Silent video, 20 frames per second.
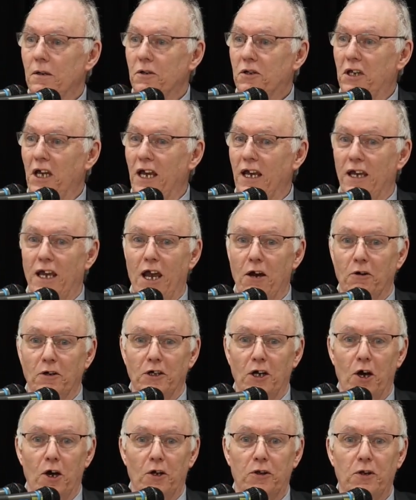thing here
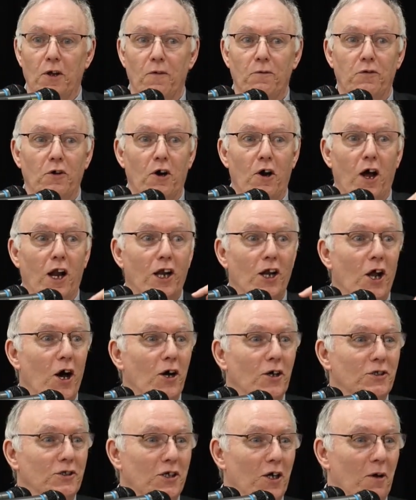on earth for a
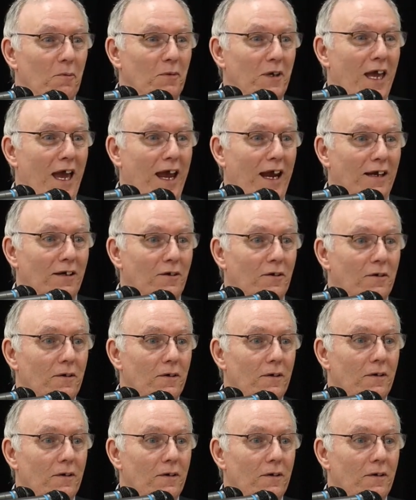long term gain.